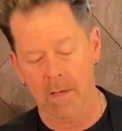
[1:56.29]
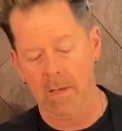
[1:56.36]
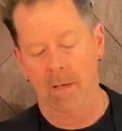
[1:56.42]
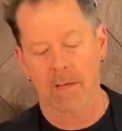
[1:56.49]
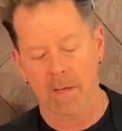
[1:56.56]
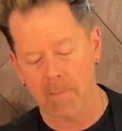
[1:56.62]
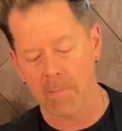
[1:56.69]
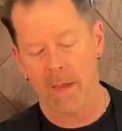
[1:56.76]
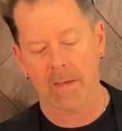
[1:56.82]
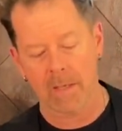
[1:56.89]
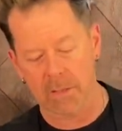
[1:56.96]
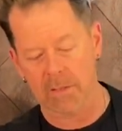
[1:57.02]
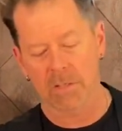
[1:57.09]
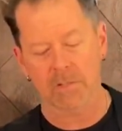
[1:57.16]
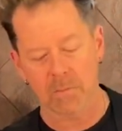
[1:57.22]
and make it
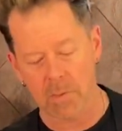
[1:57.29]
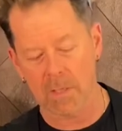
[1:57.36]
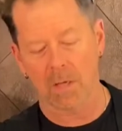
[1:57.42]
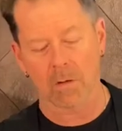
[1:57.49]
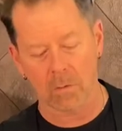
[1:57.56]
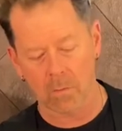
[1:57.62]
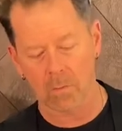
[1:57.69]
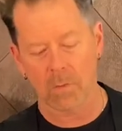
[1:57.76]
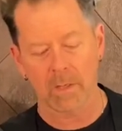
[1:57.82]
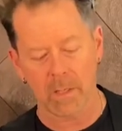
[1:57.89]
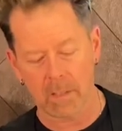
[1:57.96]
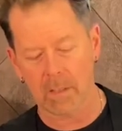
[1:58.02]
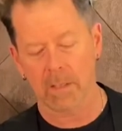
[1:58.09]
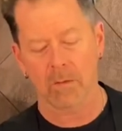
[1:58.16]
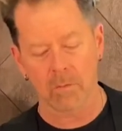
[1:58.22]
just be a
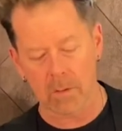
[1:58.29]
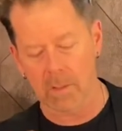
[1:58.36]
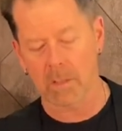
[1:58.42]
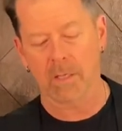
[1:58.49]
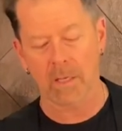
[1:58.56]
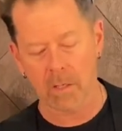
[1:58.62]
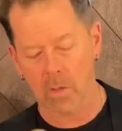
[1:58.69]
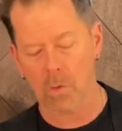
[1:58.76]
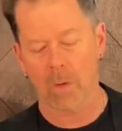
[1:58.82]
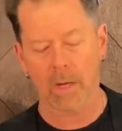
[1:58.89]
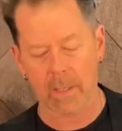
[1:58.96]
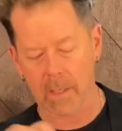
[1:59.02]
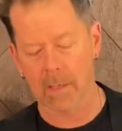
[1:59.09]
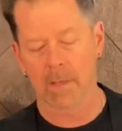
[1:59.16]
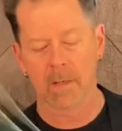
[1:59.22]
really, really quick
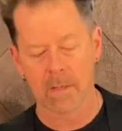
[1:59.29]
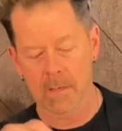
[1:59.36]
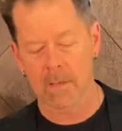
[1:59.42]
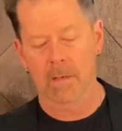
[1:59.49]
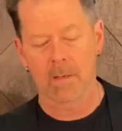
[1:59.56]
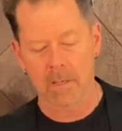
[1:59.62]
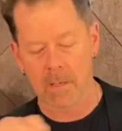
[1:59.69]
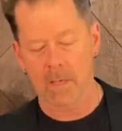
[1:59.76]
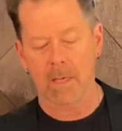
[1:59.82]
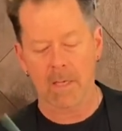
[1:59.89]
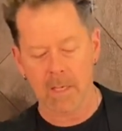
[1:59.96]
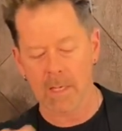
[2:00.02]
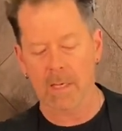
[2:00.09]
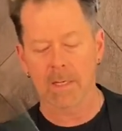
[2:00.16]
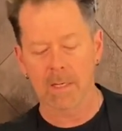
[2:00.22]

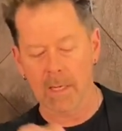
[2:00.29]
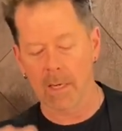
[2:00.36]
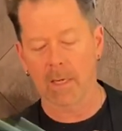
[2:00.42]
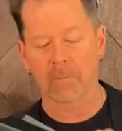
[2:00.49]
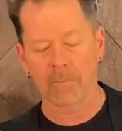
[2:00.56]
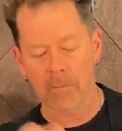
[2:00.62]
ending.